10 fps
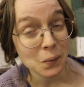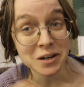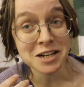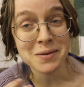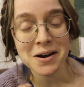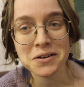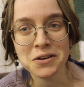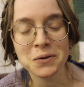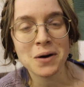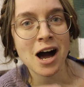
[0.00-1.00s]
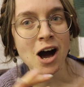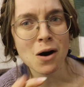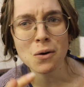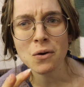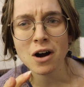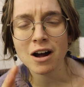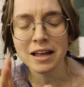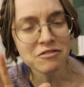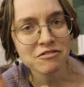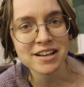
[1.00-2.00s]
What about you? How
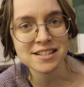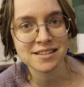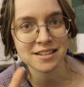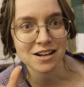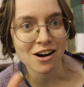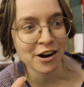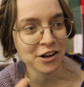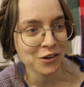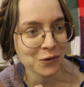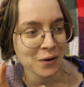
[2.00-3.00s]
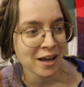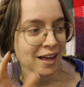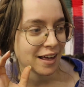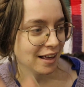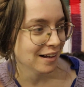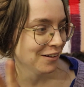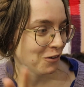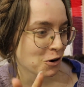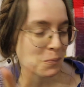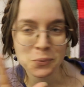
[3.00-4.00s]
invested are you in
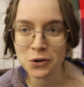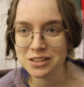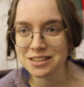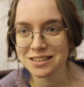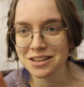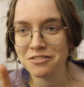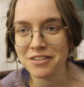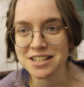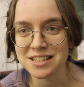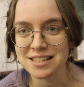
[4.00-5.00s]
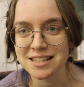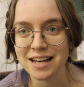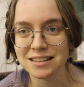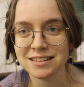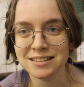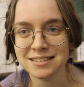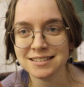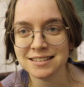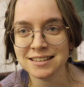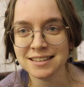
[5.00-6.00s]
your personal fashion style?
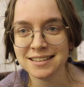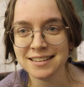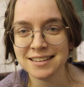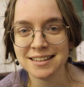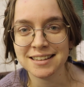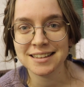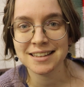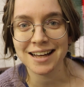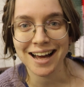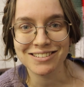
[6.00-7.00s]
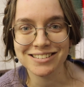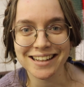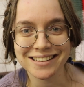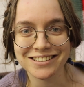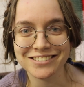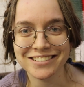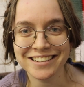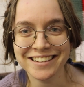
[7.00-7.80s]
I would like to know.